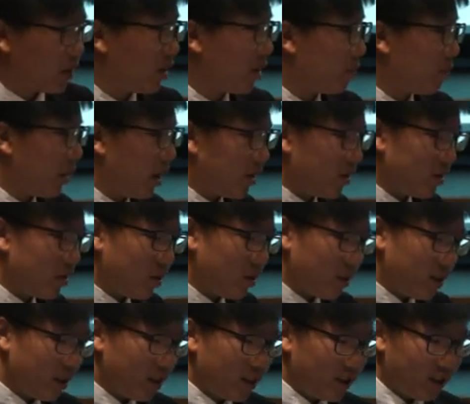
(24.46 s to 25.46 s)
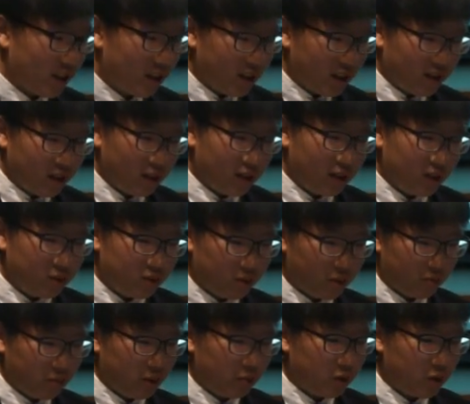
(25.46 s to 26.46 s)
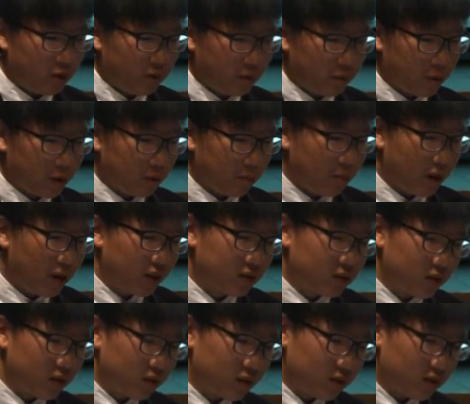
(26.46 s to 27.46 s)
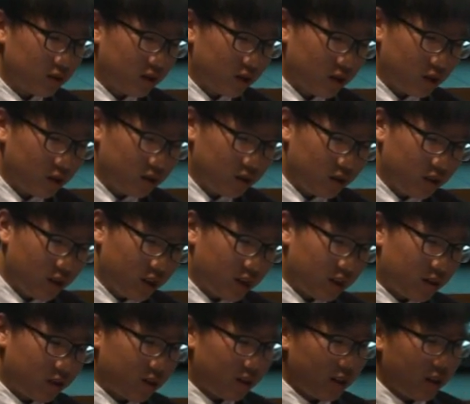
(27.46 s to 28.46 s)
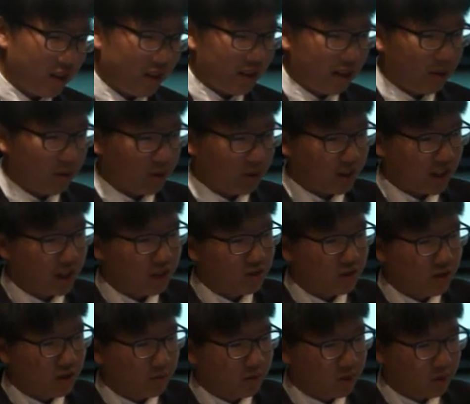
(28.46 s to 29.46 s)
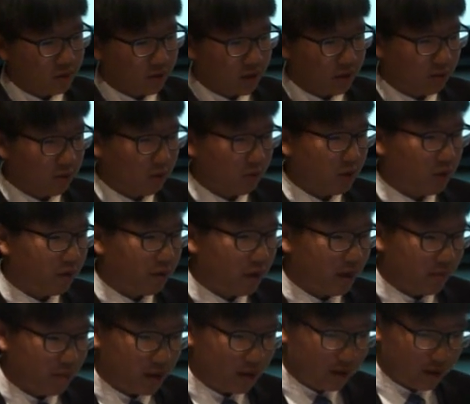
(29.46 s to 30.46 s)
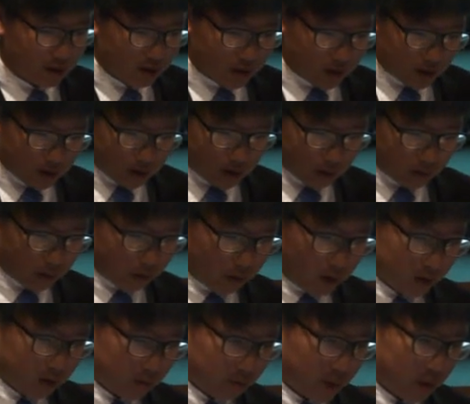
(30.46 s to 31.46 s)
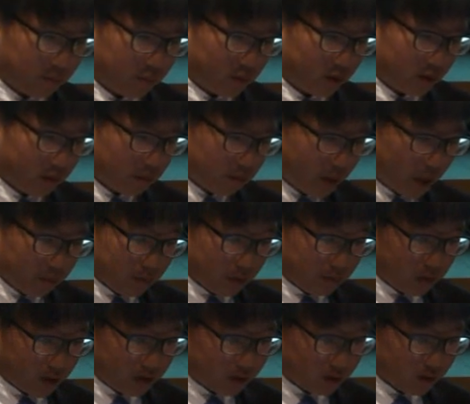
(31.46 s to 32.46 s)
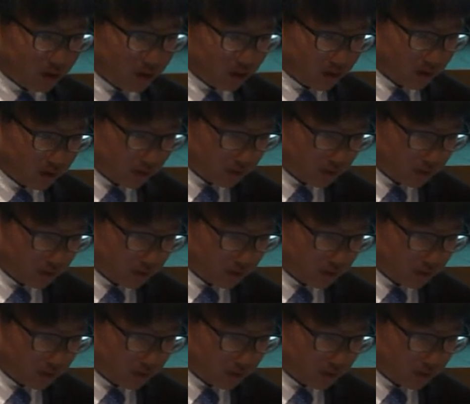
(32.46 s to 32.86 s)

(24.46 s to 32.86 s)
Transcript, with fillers: the binder into the removable boxes underneath and they will catch them so I can remove them and throw away the paper, paper pieces.